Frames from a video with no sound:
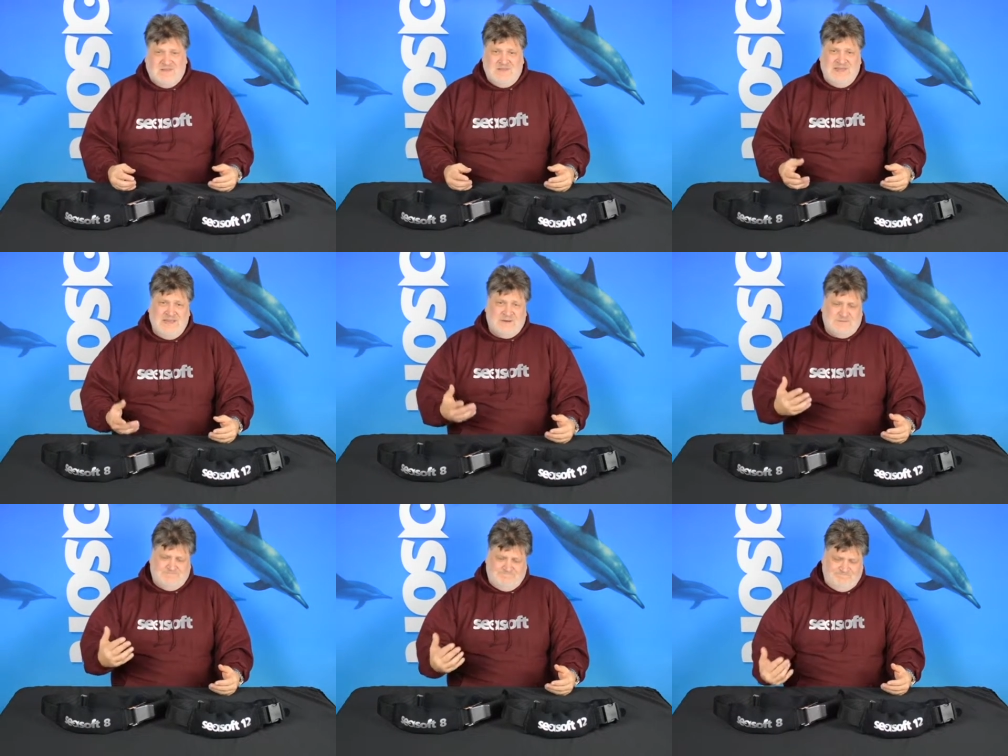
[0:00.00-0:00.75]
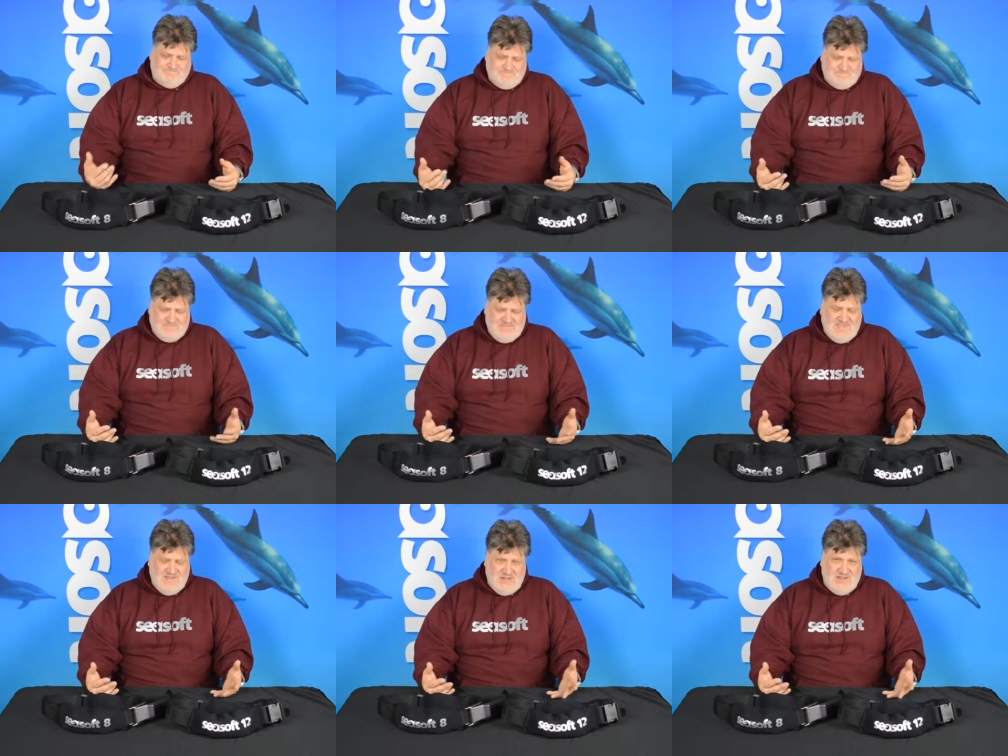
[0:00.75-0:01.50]
Now,
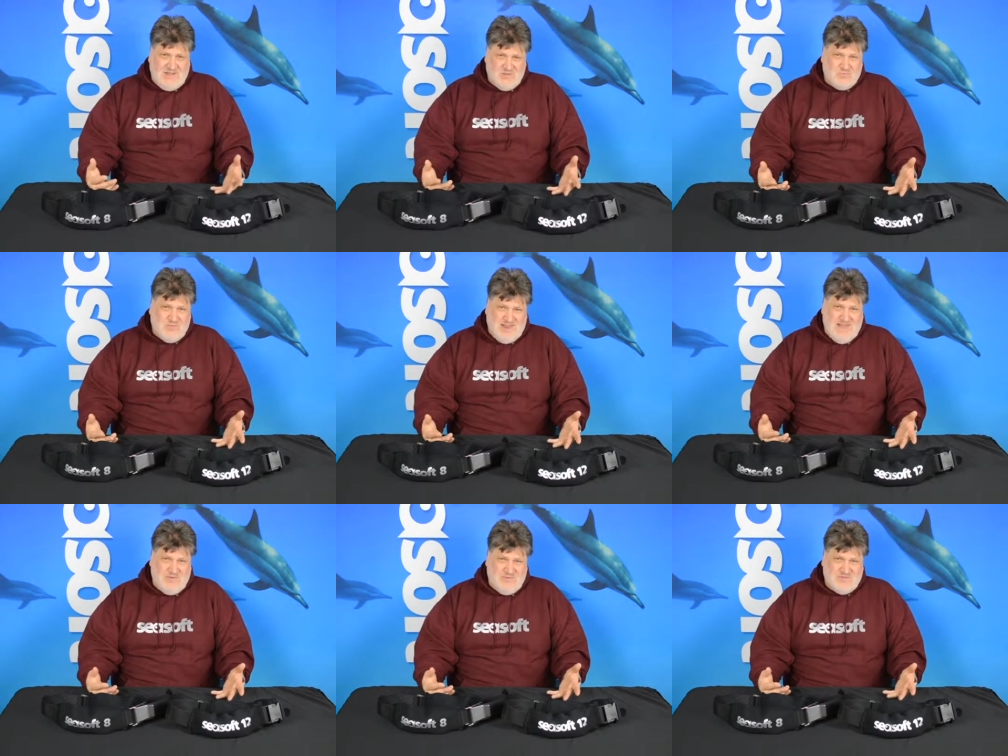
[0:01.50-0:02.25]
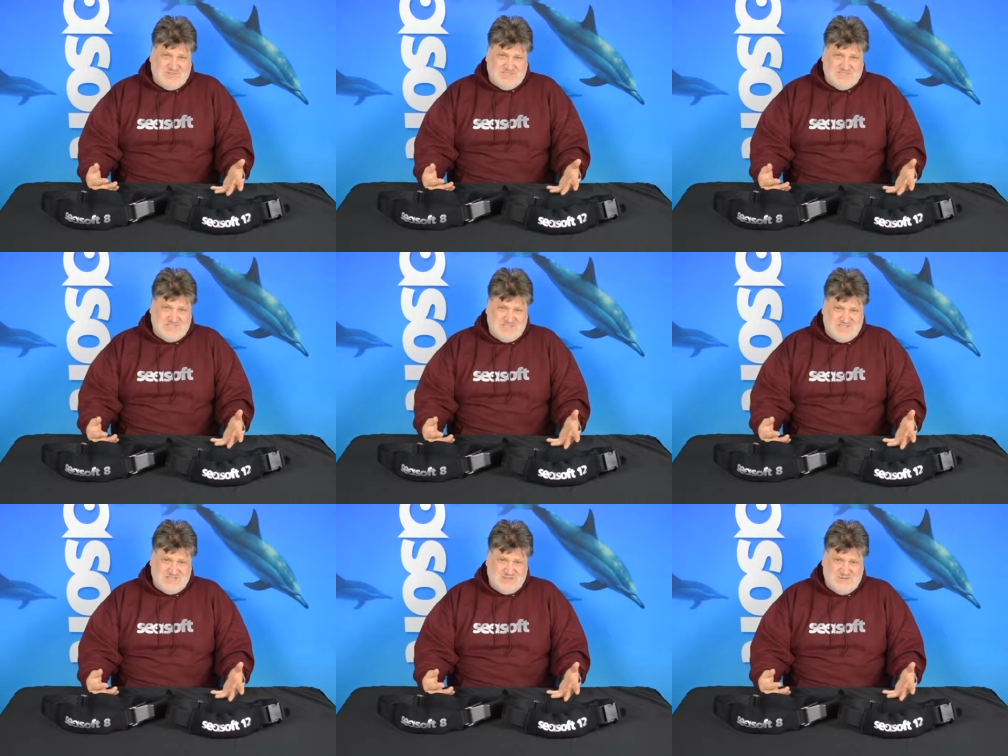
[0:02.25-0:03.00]
here's what I would suggest
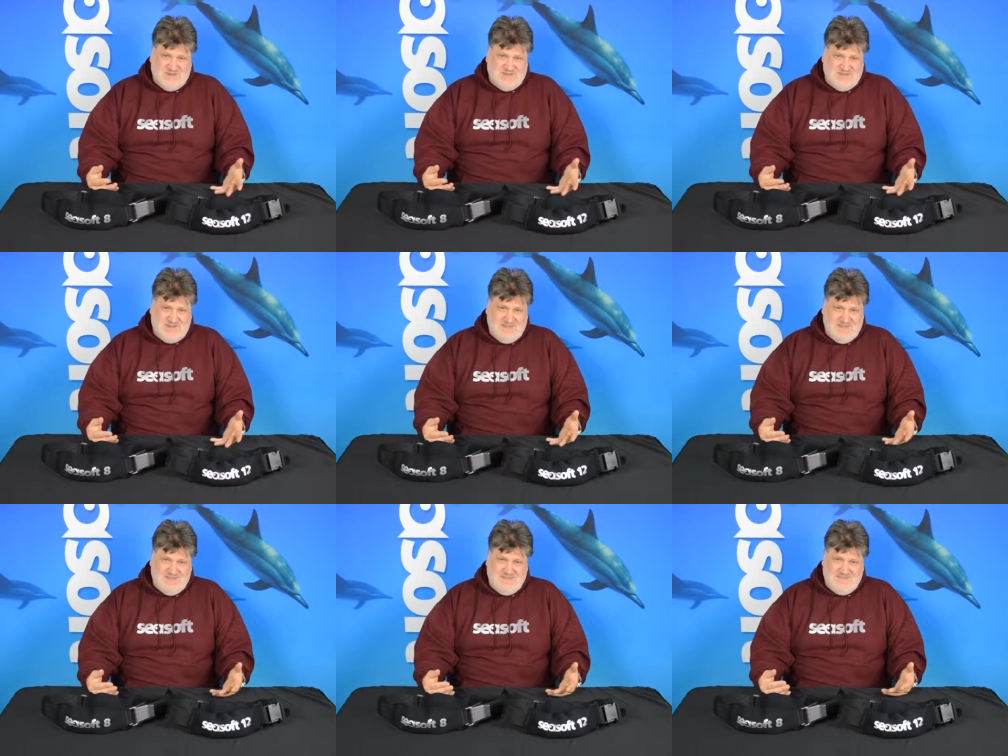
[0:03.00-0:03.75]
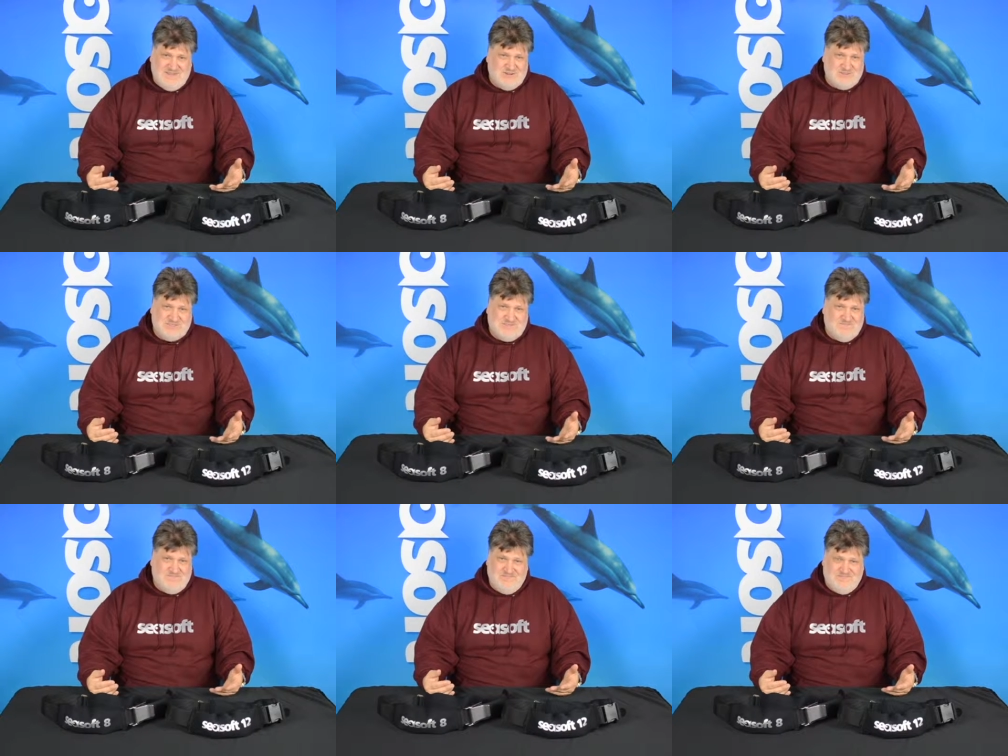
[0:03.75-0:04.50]
you do, and
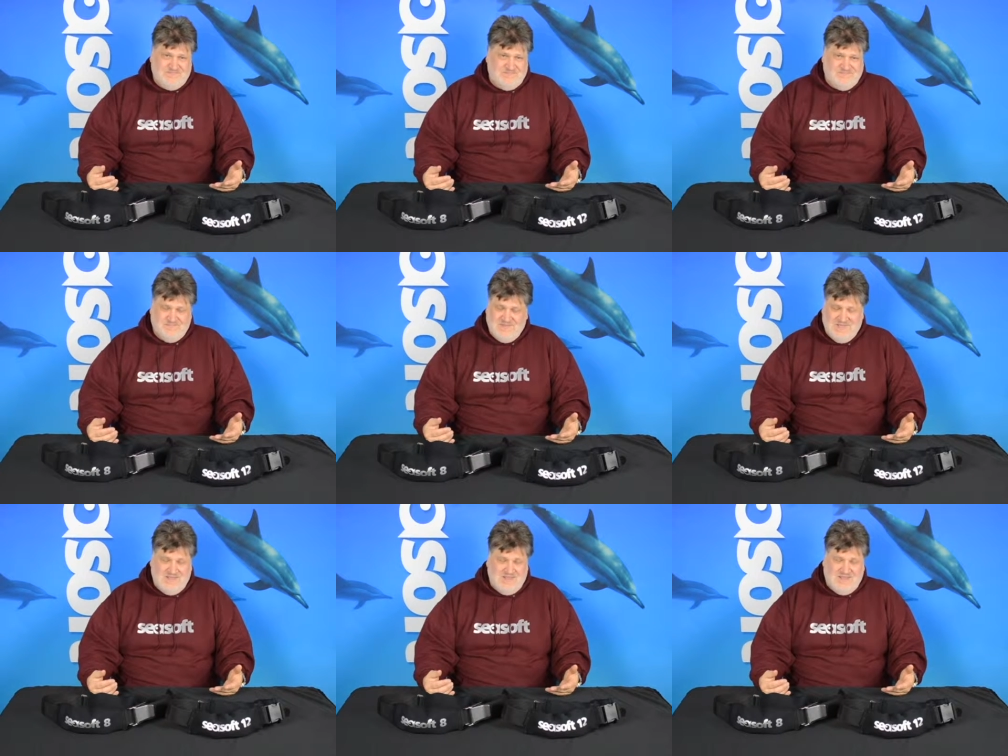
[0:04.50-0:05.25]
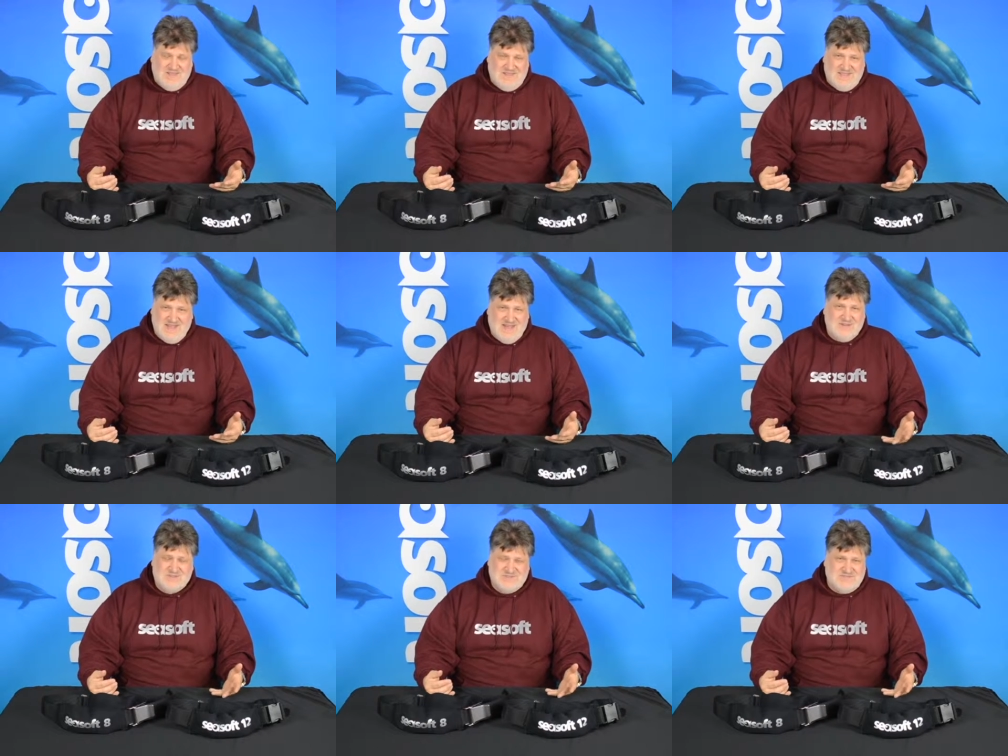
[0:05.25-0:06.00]
there's
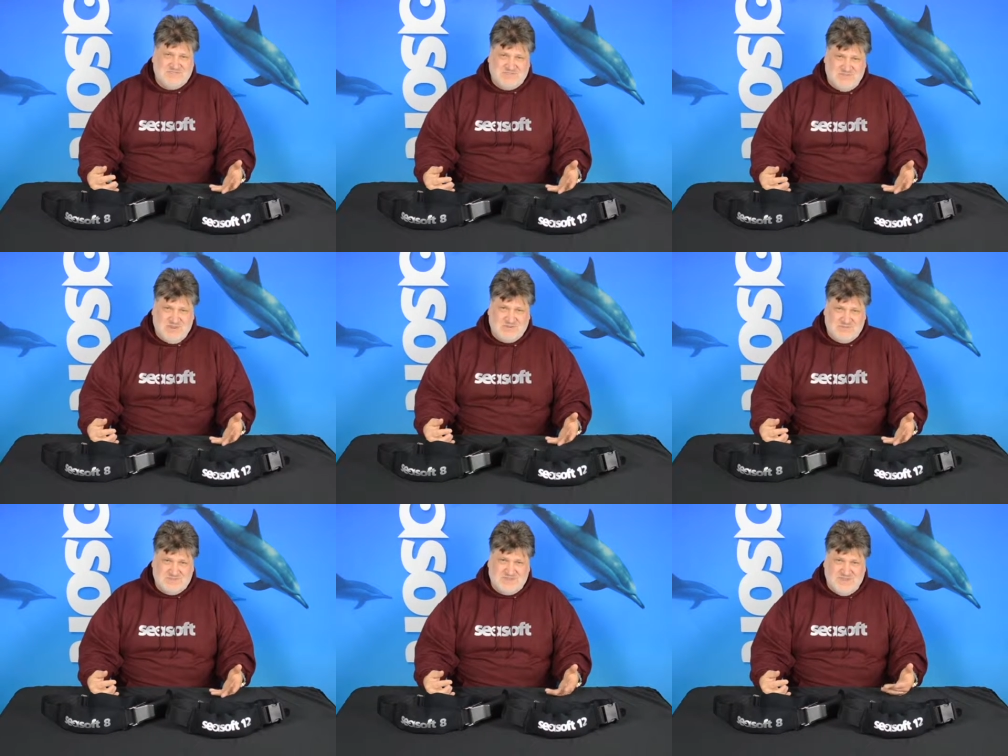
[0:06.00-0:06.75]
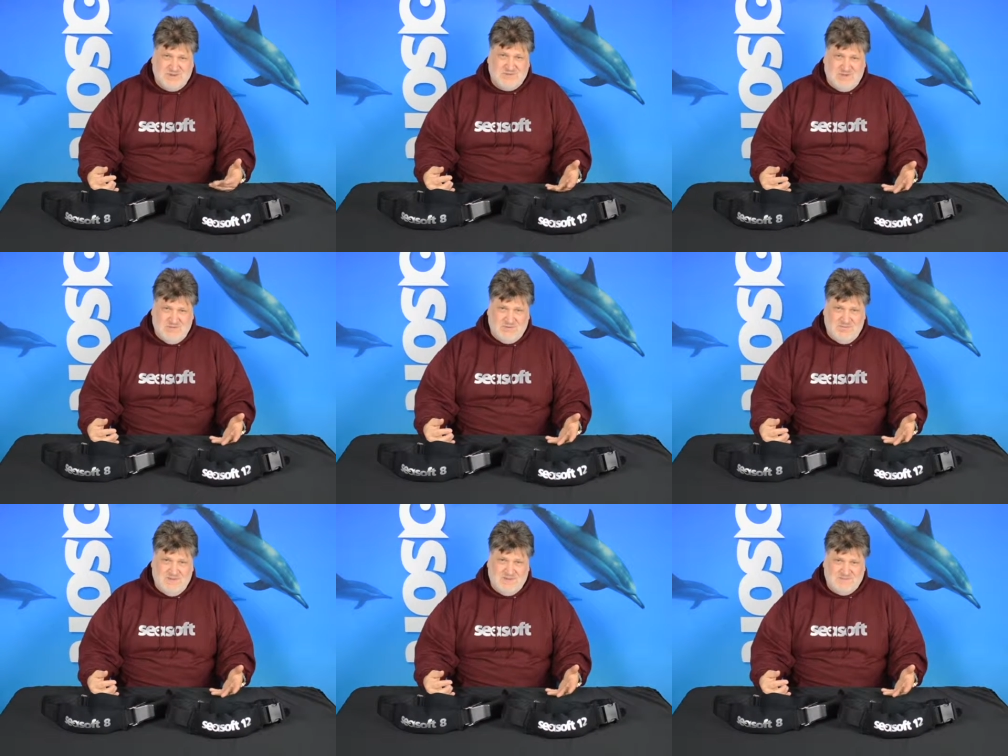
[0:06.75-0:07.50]
hundreds of instructors that agree
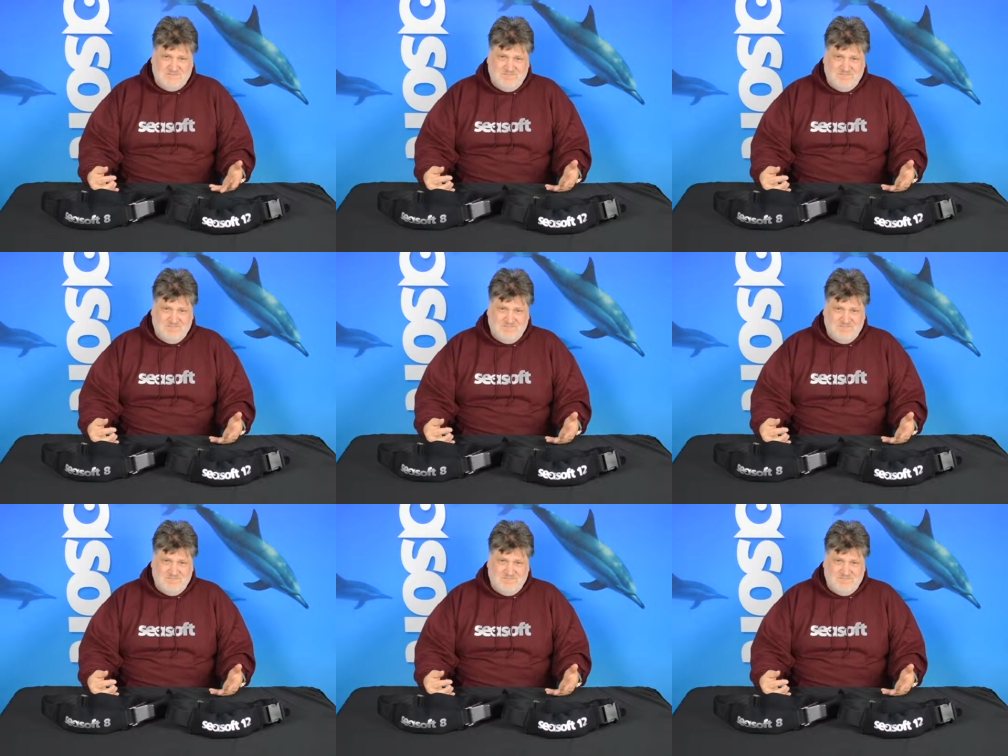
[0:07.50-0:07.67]
with me.